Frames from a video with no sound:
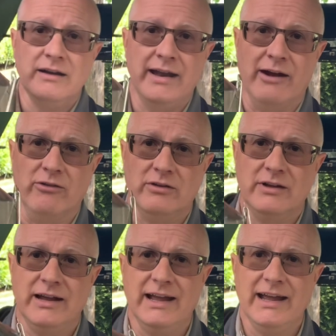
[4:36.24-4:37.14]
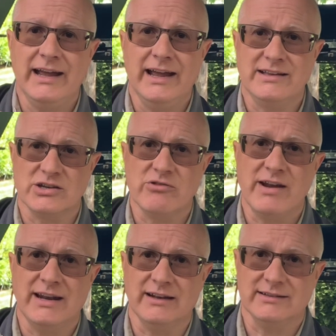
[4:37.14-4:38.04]
Now, it's a
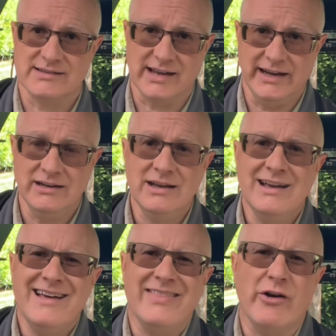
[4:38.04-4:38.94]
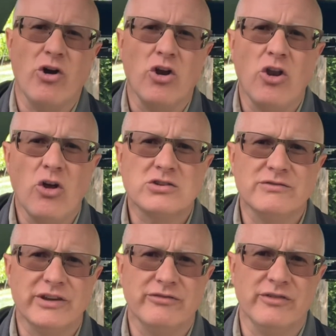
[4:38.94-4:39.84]
great little design. There are lots of
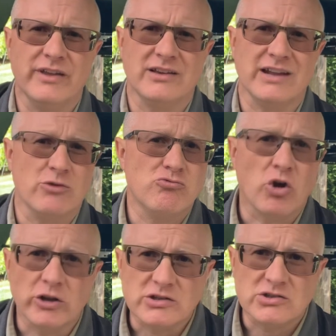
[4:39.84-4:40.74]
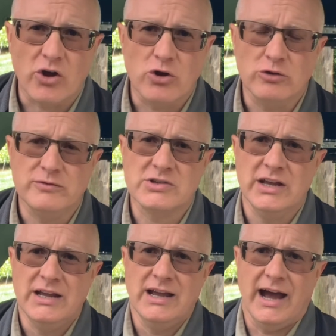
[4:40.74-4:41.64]
different things like rocket stoves
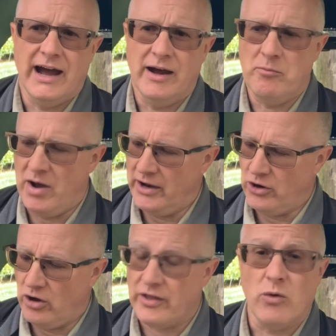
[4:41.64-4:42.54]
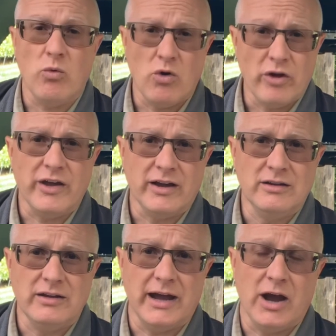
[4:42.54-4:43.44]
and other
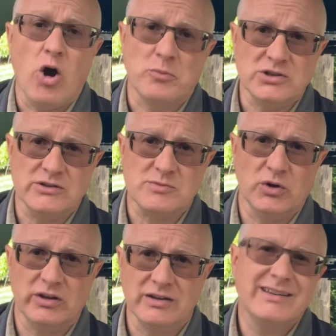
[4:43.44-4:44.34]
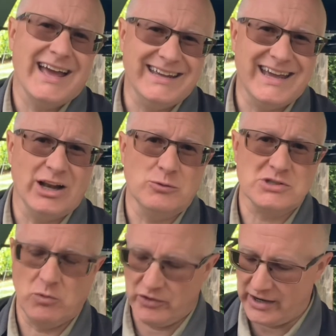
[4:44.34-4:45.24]
options, but Kelly kettle was
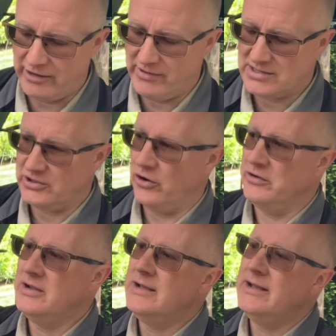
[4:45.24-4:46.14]
the one that I rested on.